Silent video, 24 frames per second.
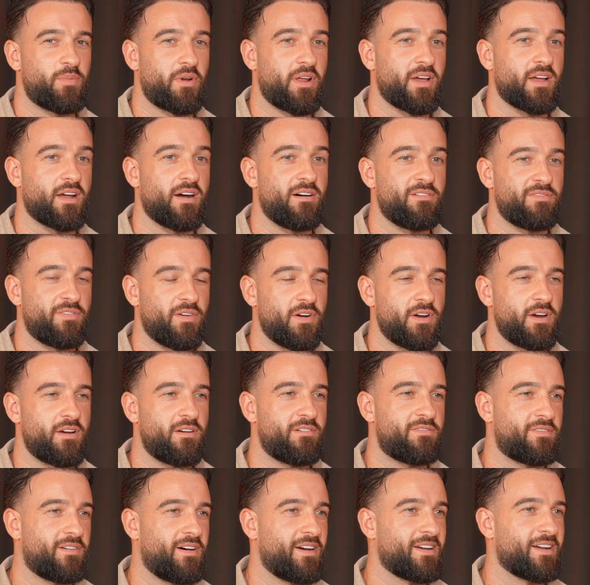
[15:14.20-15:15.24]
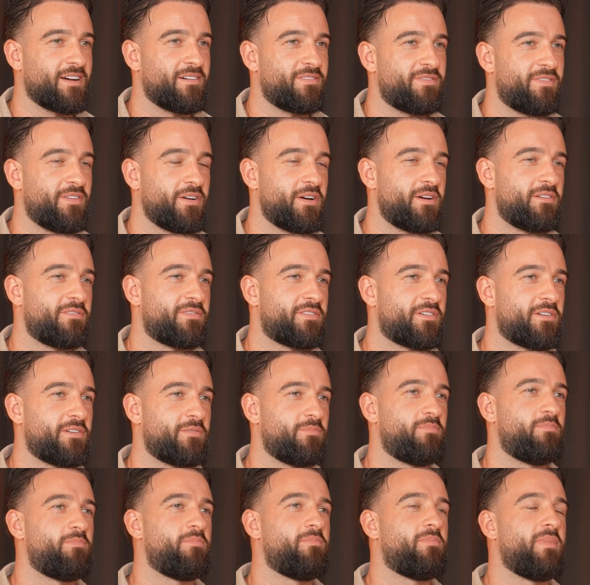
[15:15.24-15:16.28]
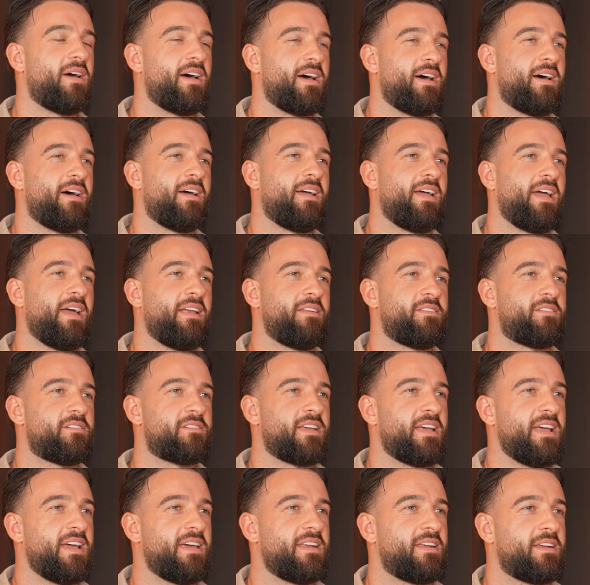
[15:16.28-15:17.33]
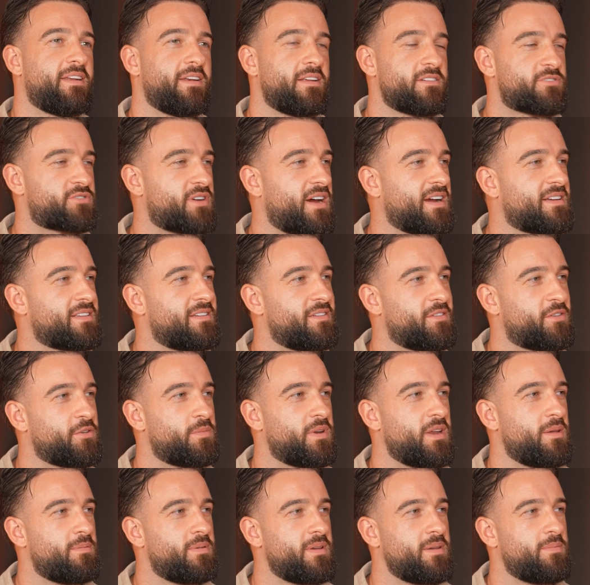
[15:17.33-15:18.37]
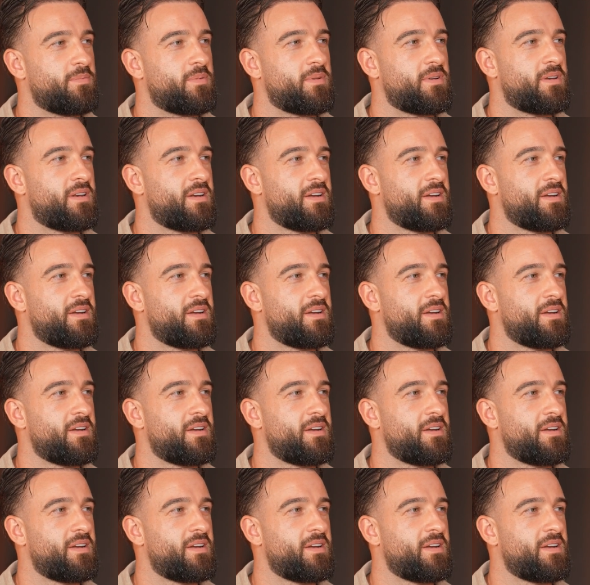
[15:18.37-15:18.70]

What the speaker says: But I got fired for entertaining and distracting too many people.